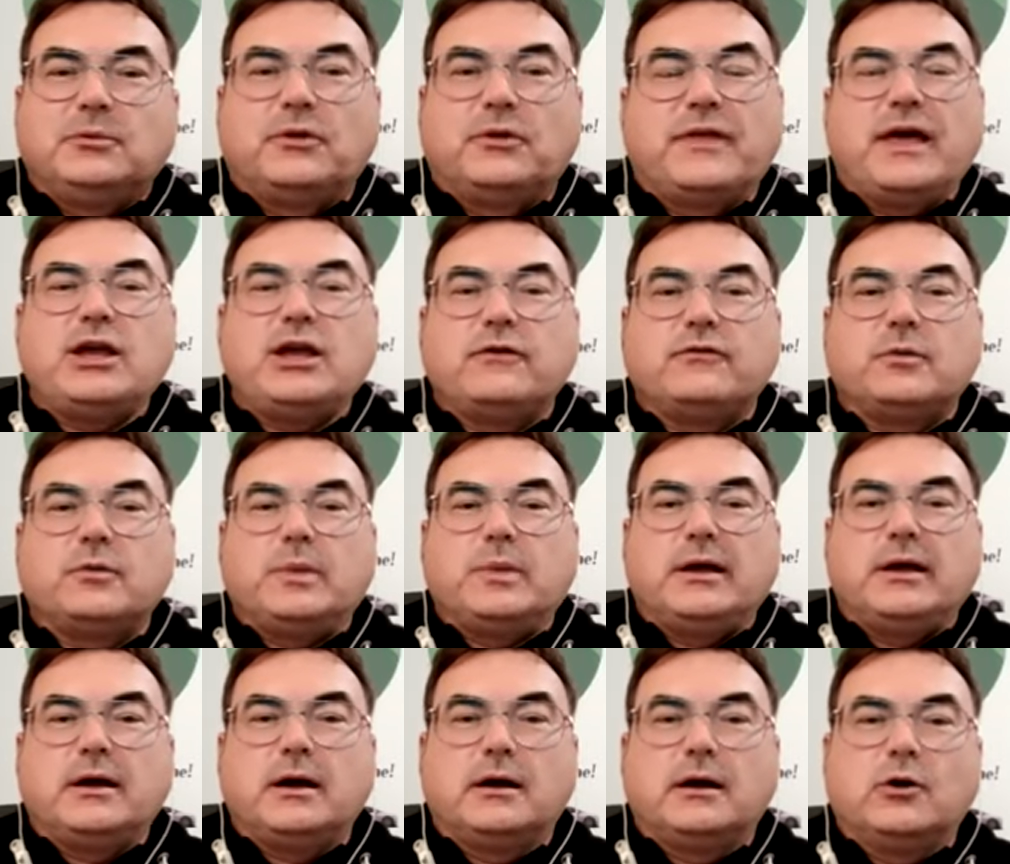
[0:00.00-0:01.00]
Well, thank you for
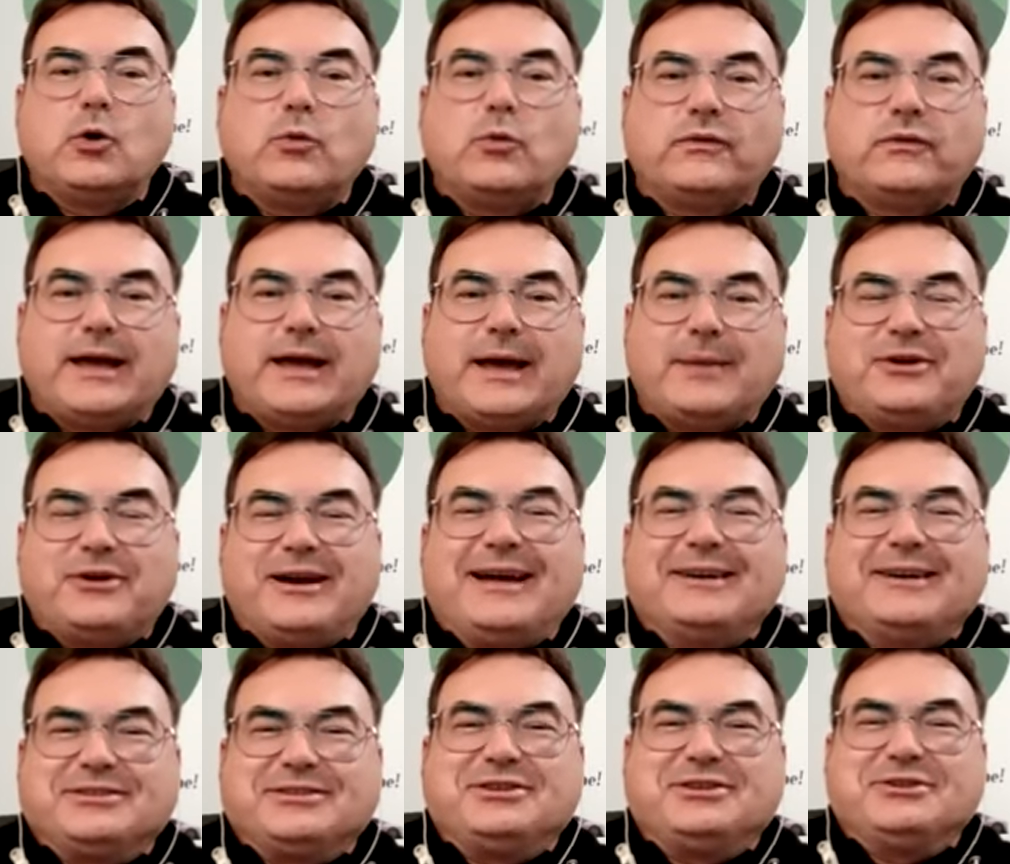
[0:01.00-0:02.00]
being on. Hopefully I
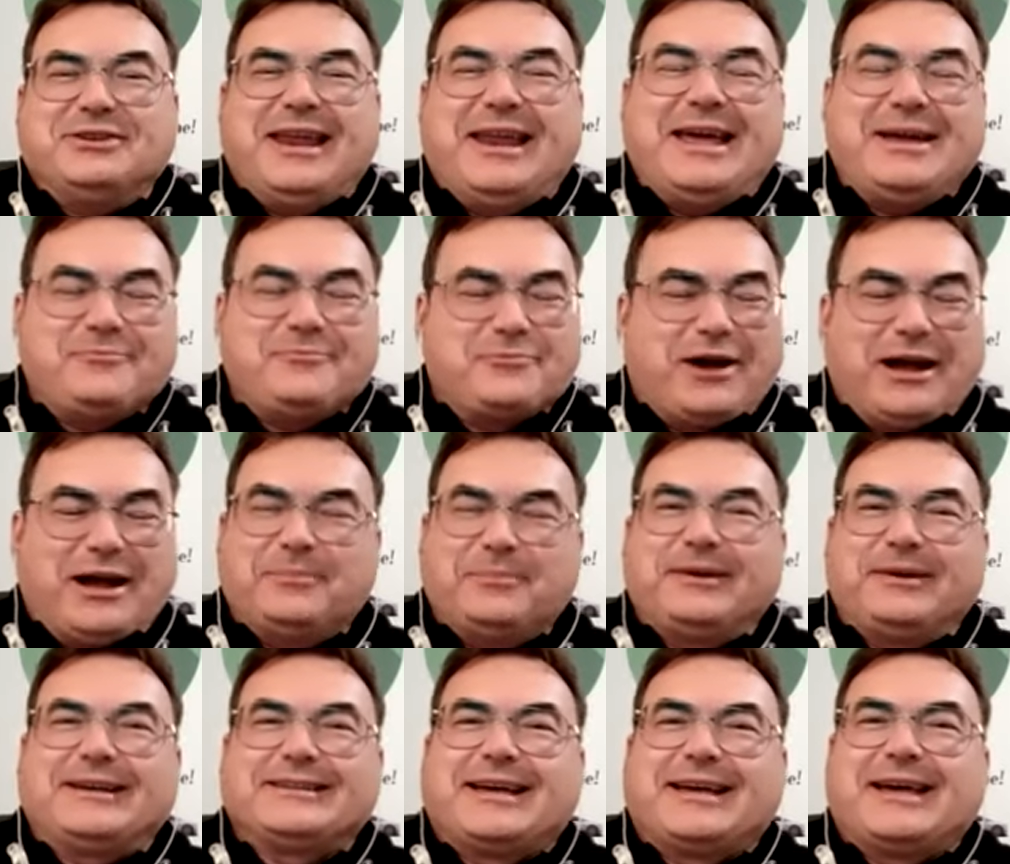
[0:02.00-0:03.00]
pronounced your name right,
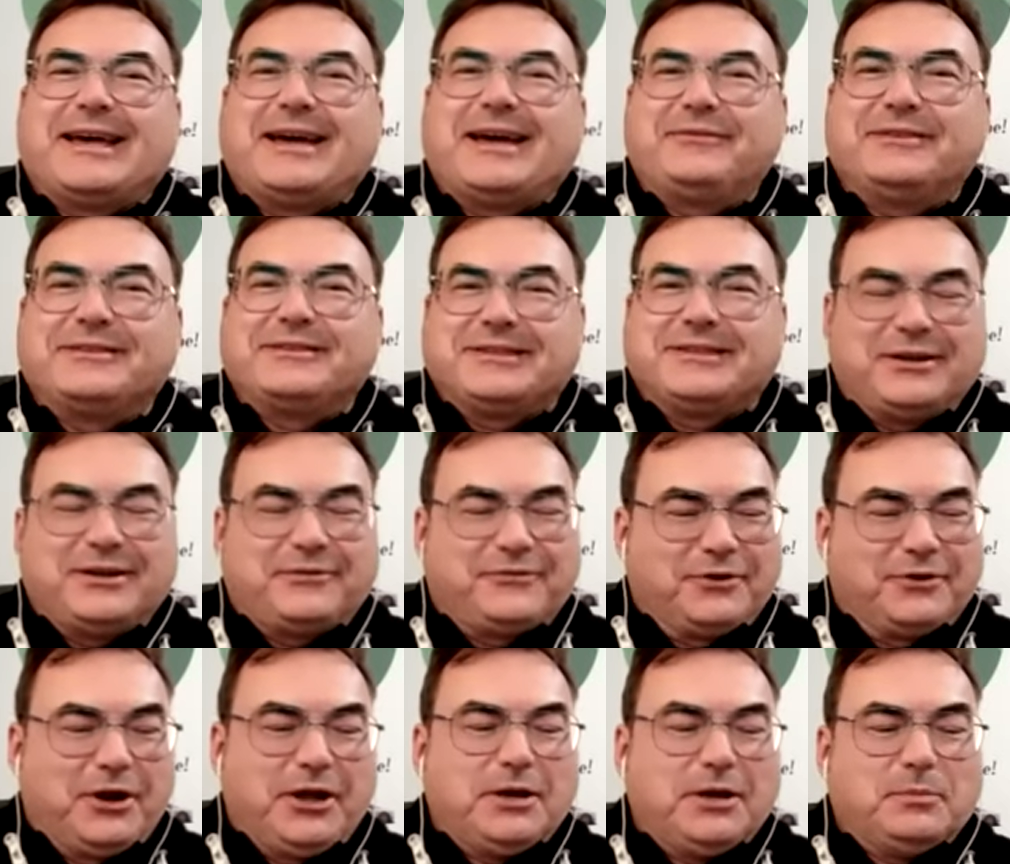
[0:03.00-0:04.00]
because I have this thing
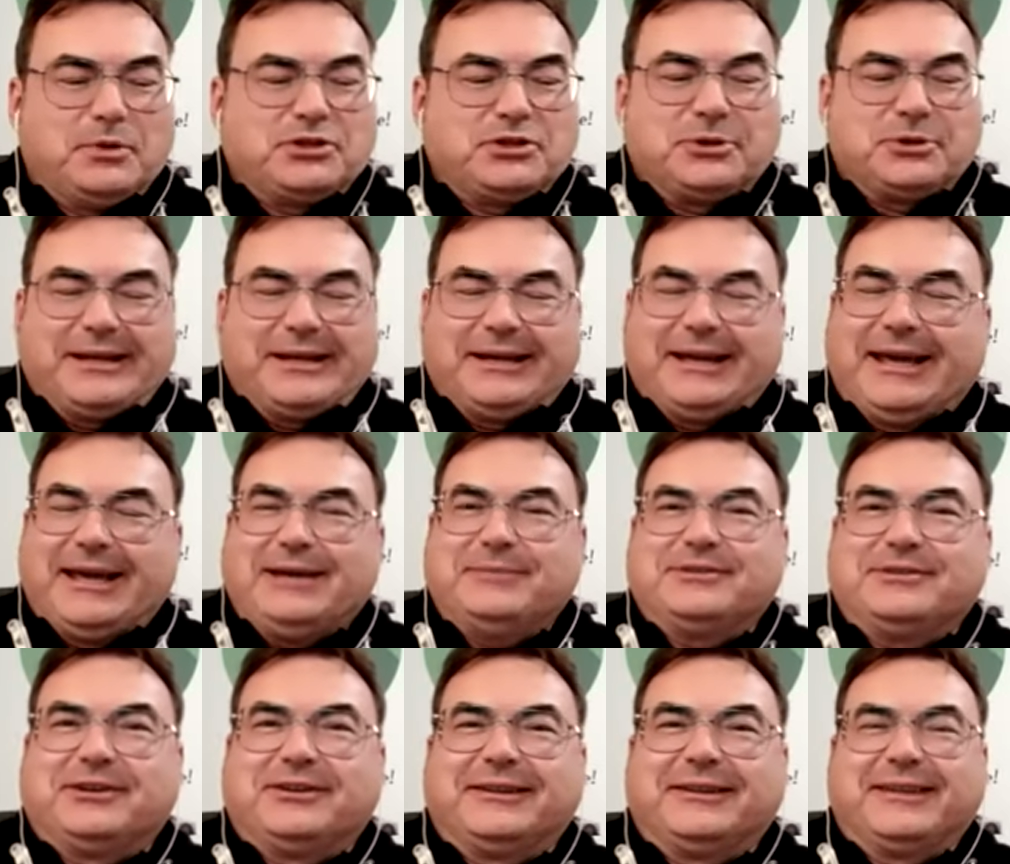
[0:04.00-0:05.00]
for butchering
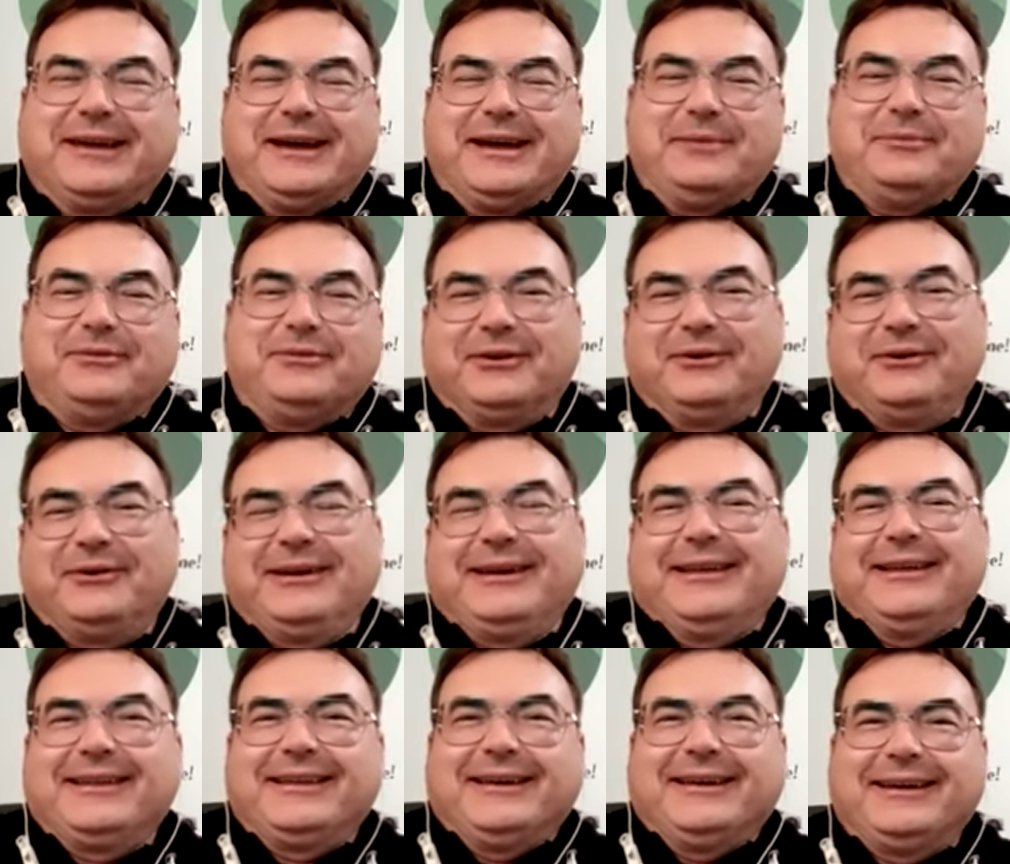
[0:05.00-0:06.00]
names all the time. So,
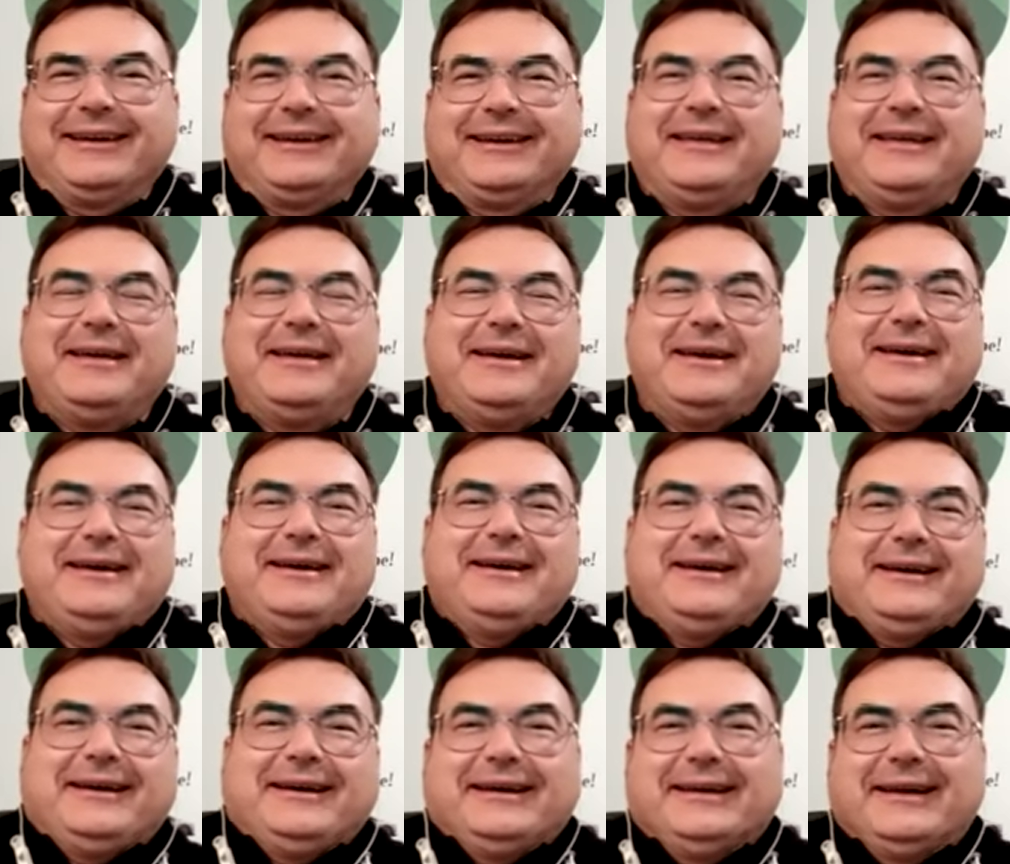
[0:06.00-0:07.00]

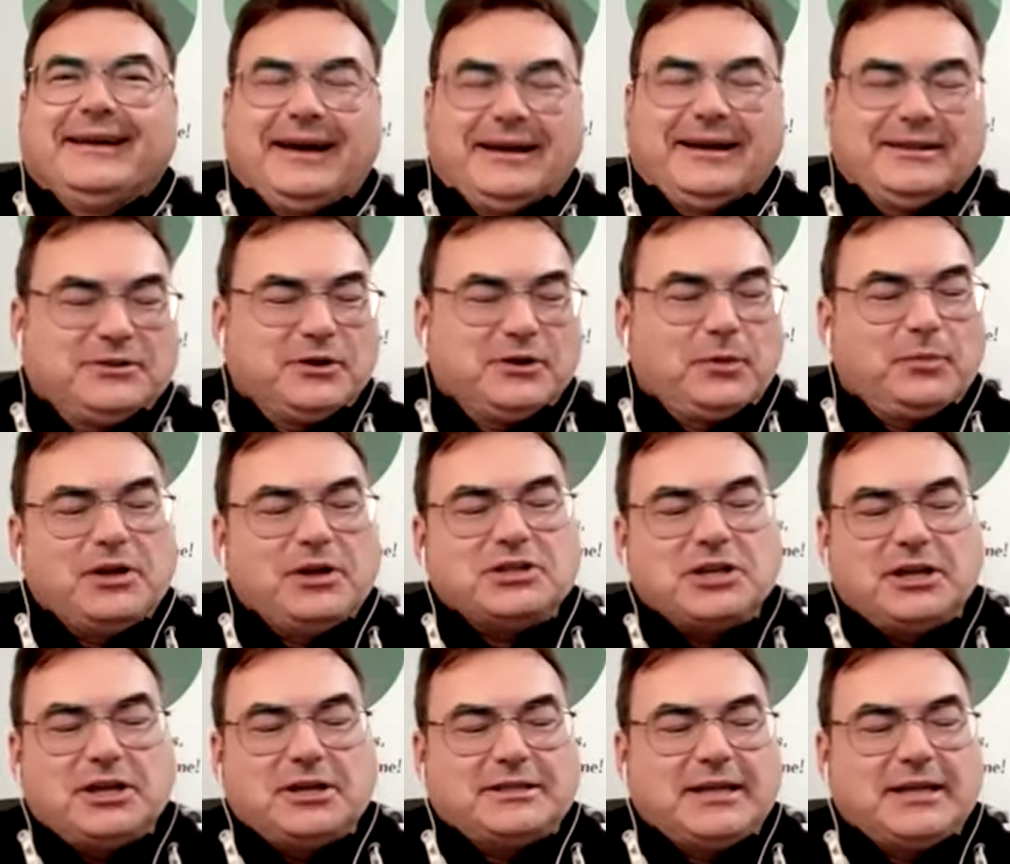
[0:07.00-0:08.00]
uh, so I
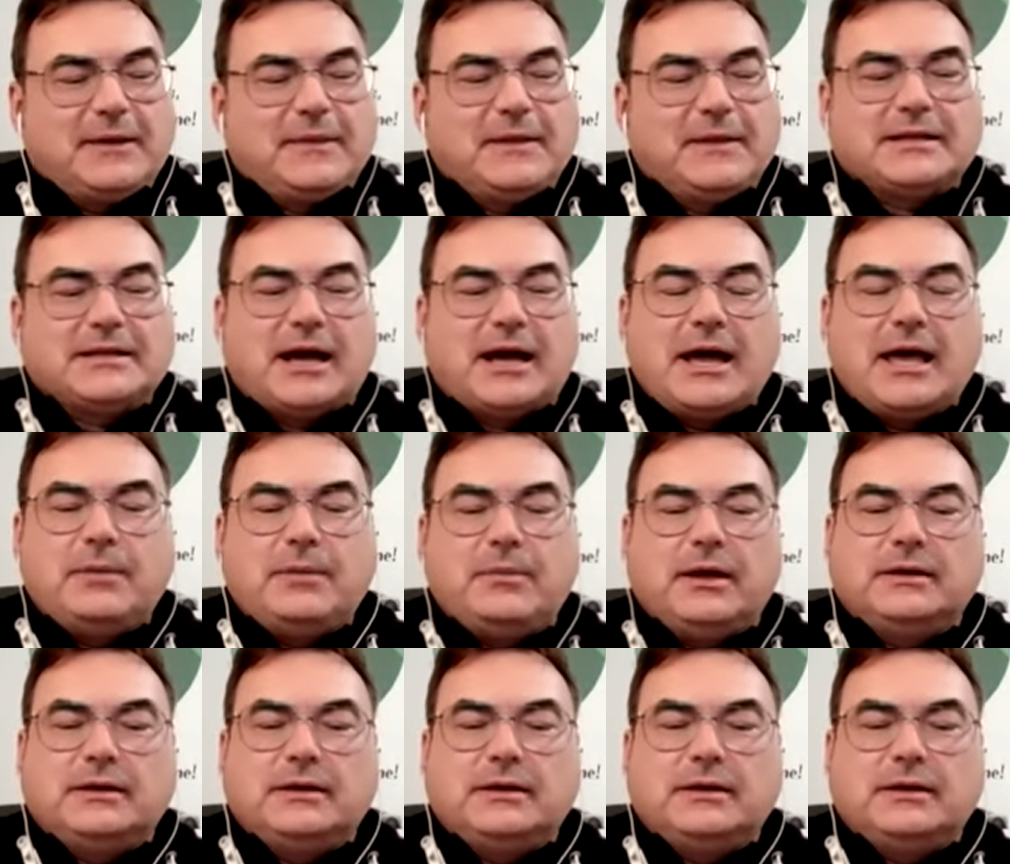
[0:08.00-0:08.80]
appreciate you taking the time.